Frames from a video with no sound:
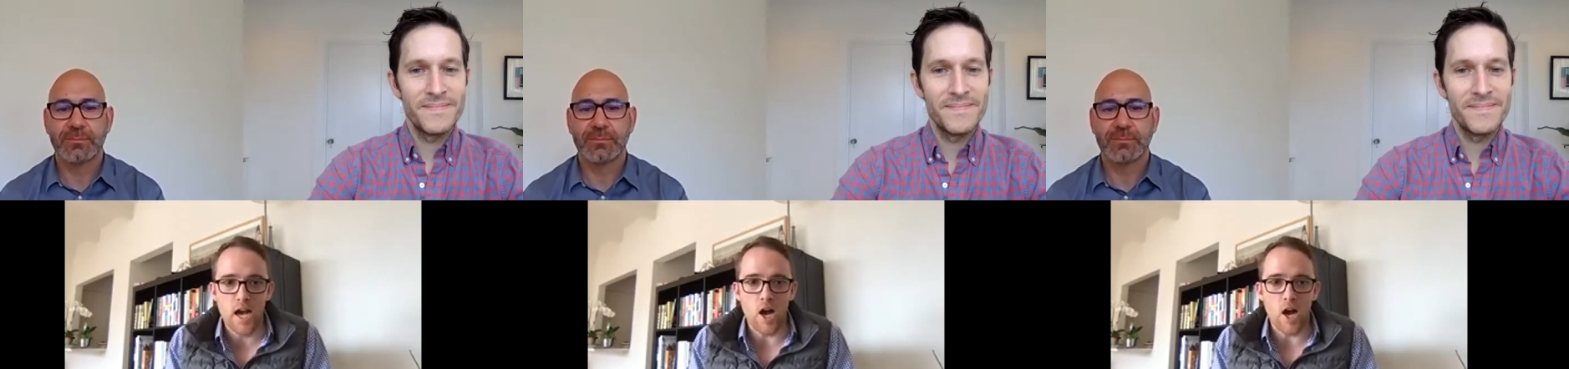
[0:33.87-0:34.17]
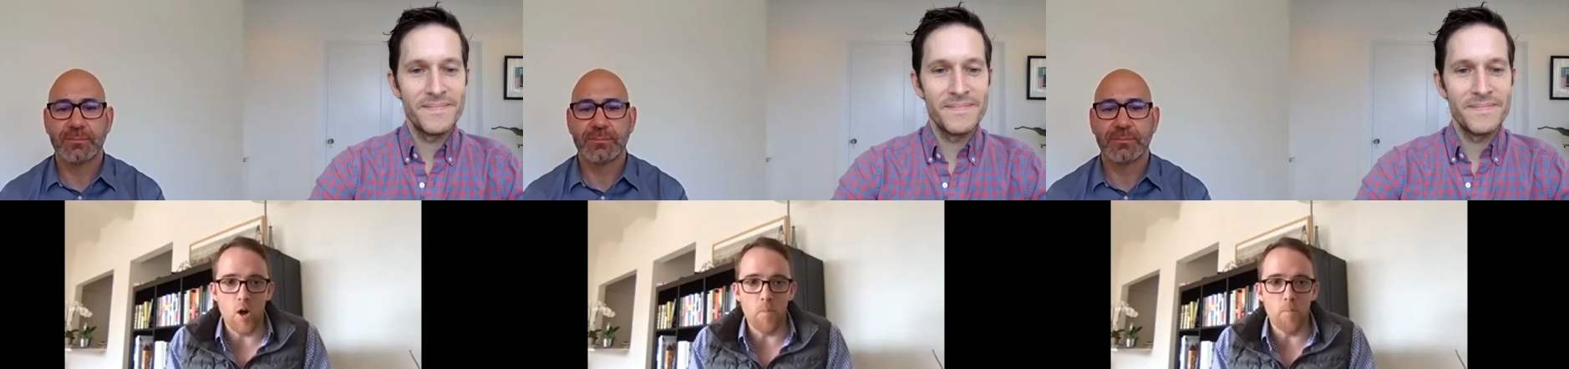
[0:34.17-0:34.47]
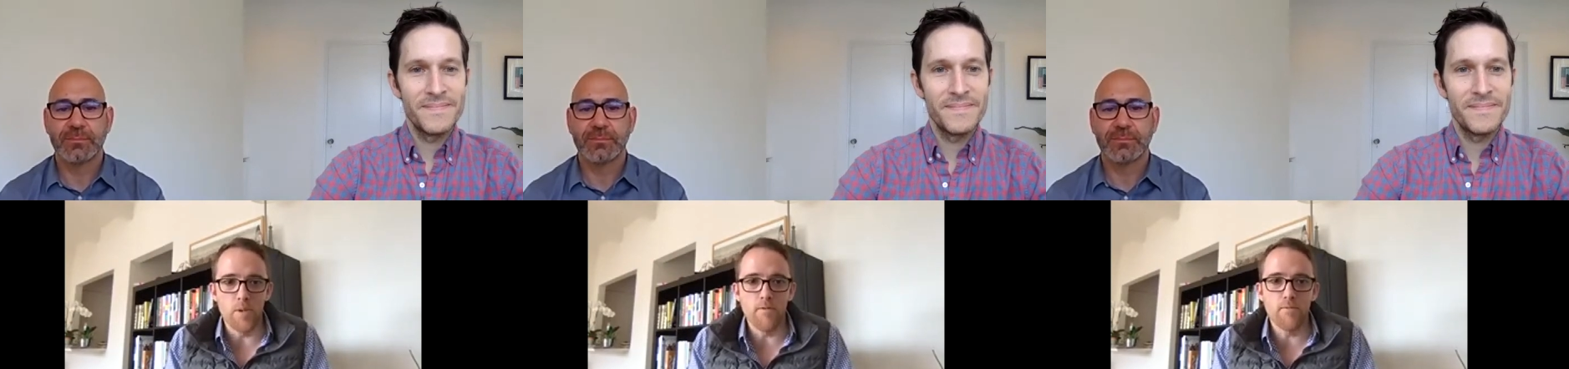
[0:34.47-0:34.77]
Speaker 1: Uh,
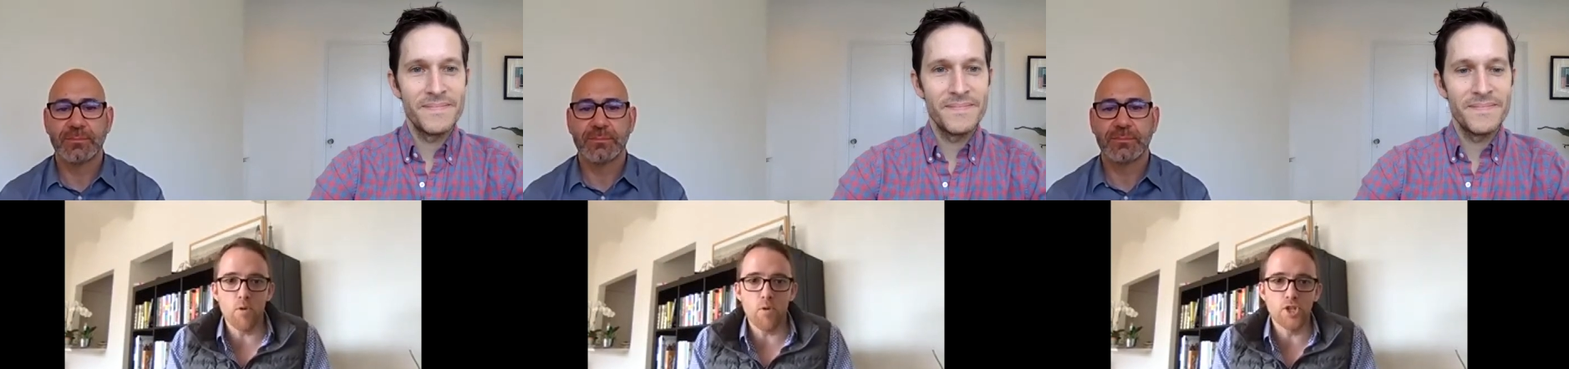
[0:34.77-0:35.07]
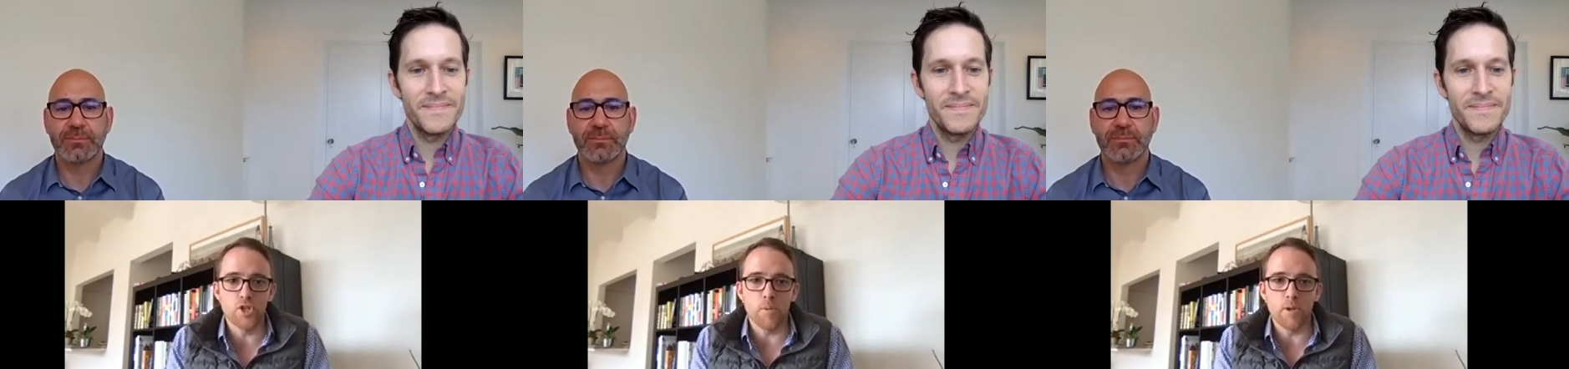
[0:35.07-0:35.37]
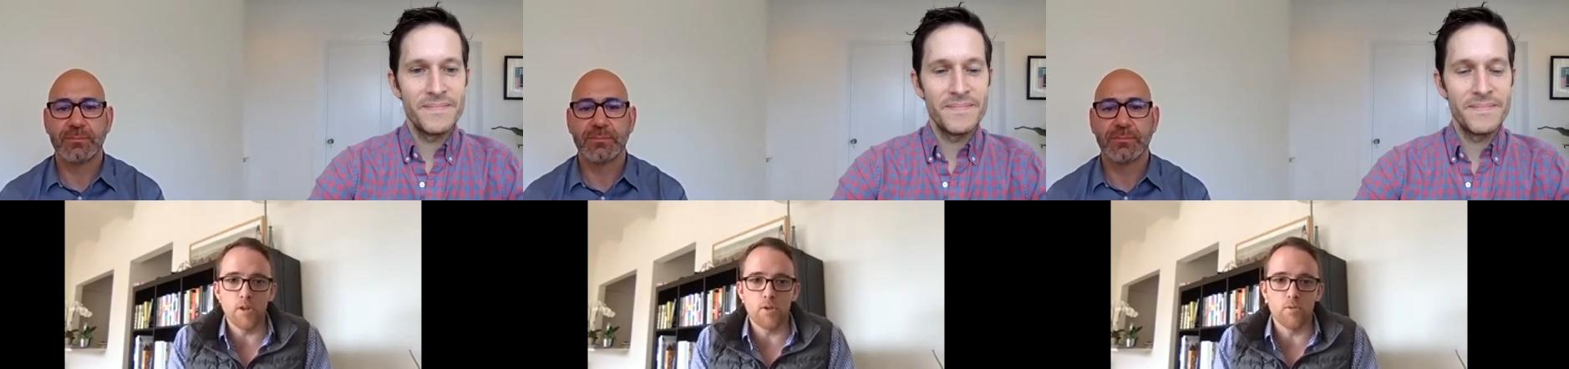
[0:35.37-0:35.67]
before we jump
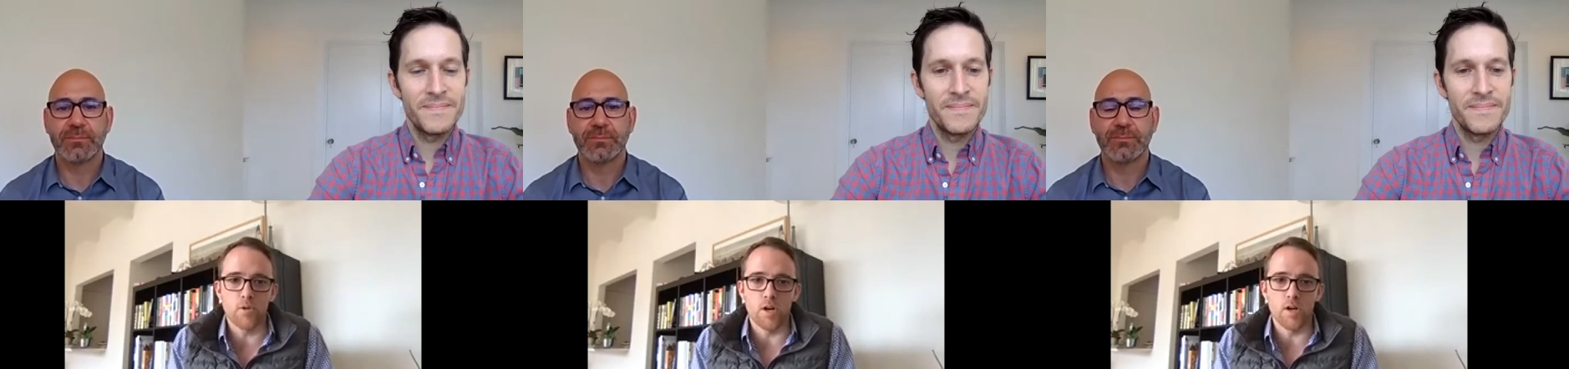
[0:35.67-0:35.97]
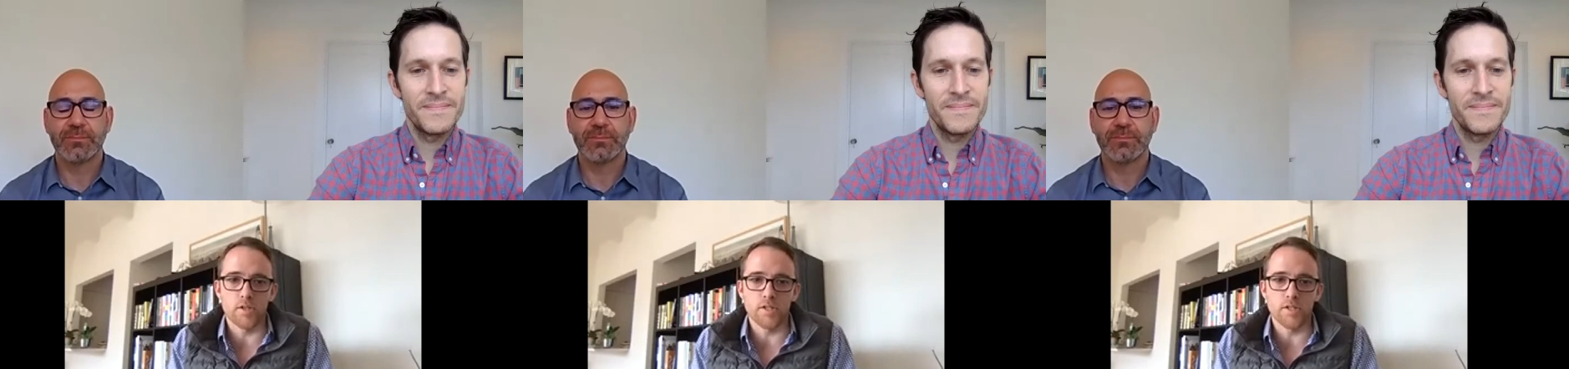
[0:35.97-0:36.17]
into uh, some